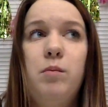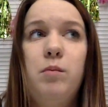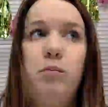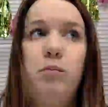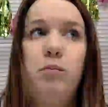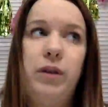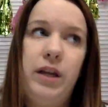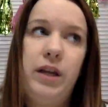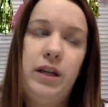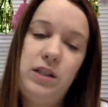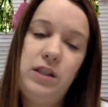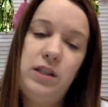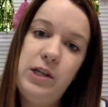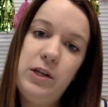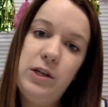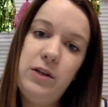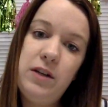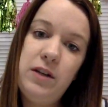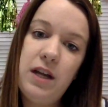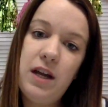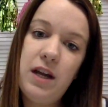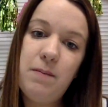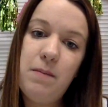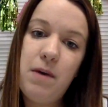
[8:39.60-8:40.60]
plus 2
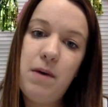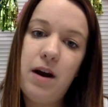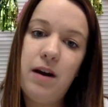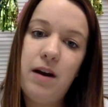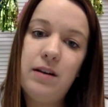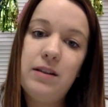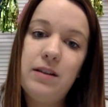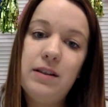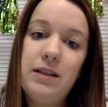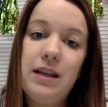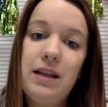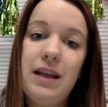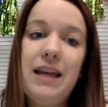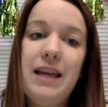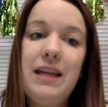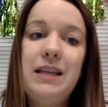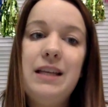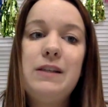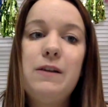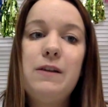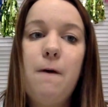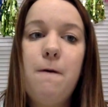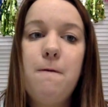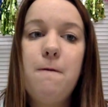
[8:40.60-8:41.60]
tick marks
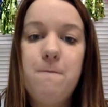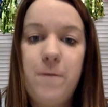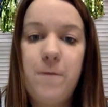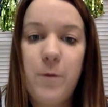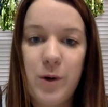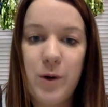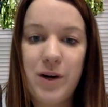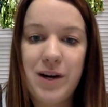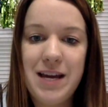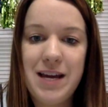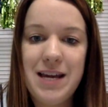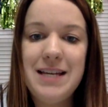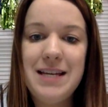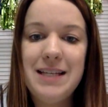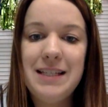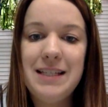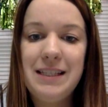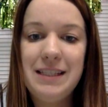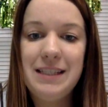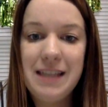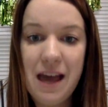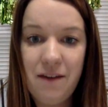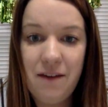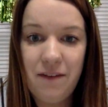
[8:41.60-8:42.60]
is
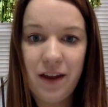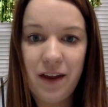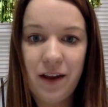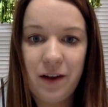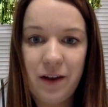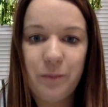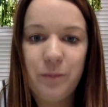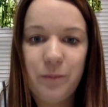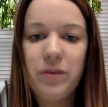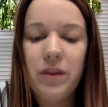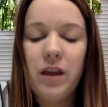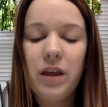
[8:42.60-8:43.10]
47.